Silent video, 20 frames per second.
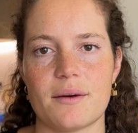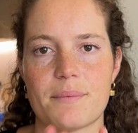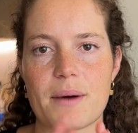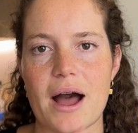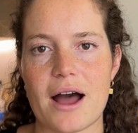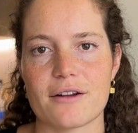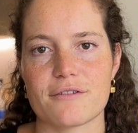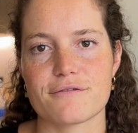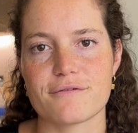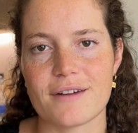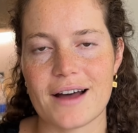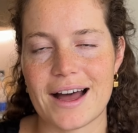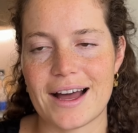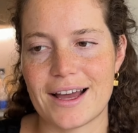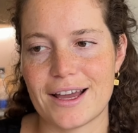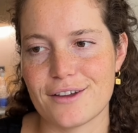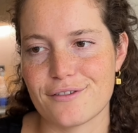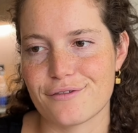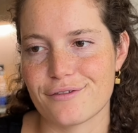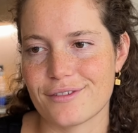part
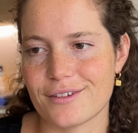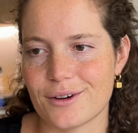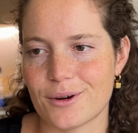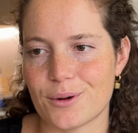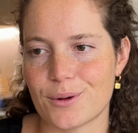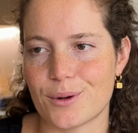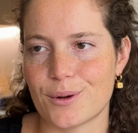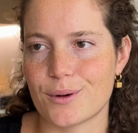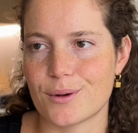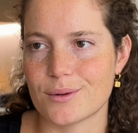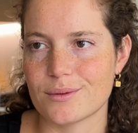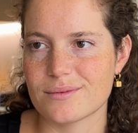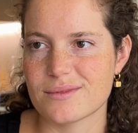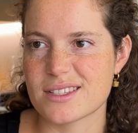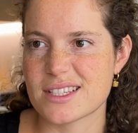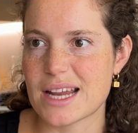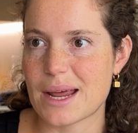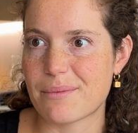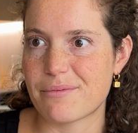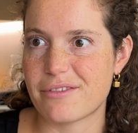5 or
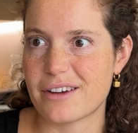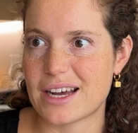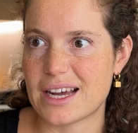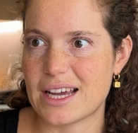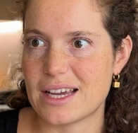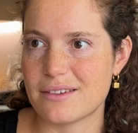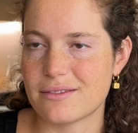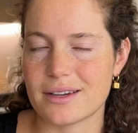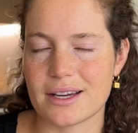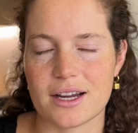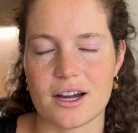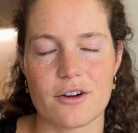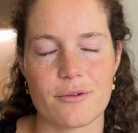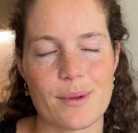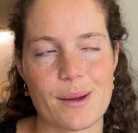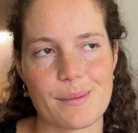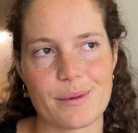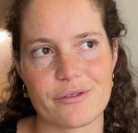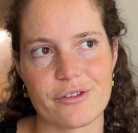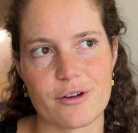step 5, I can't
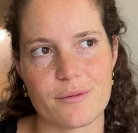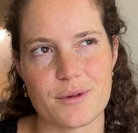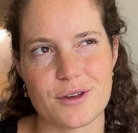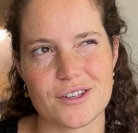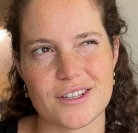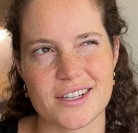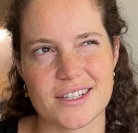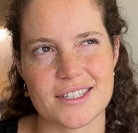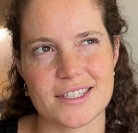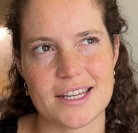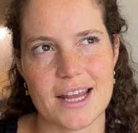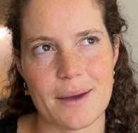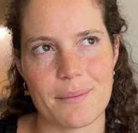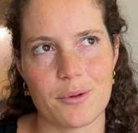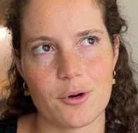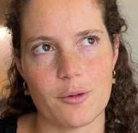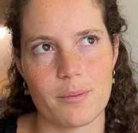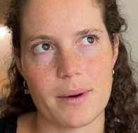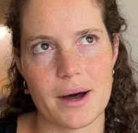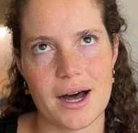remember if I'm using step
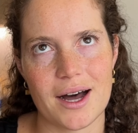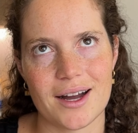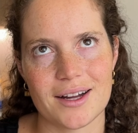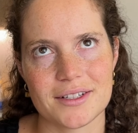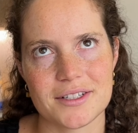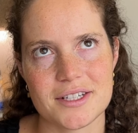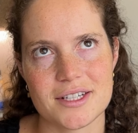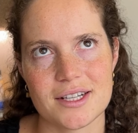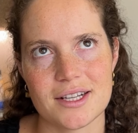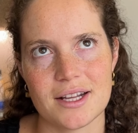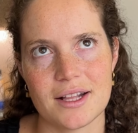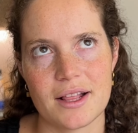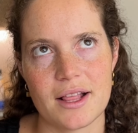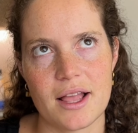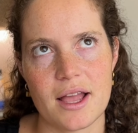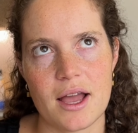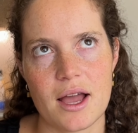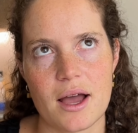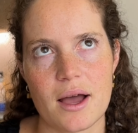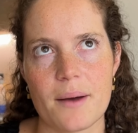or part.
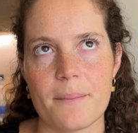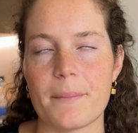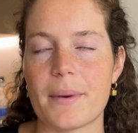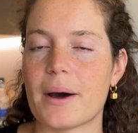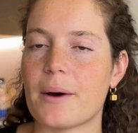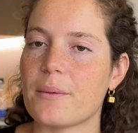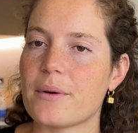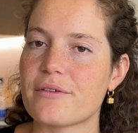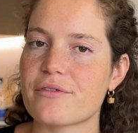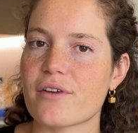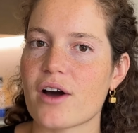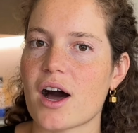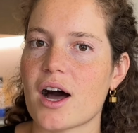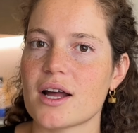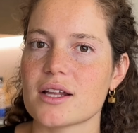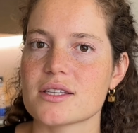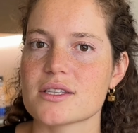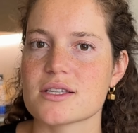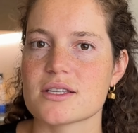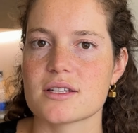but we've
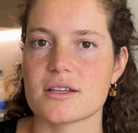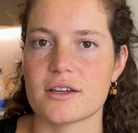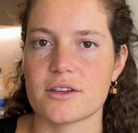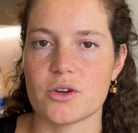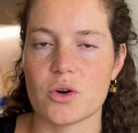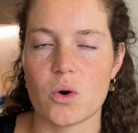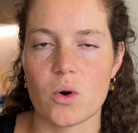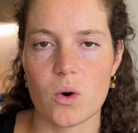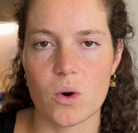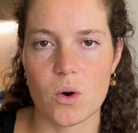got your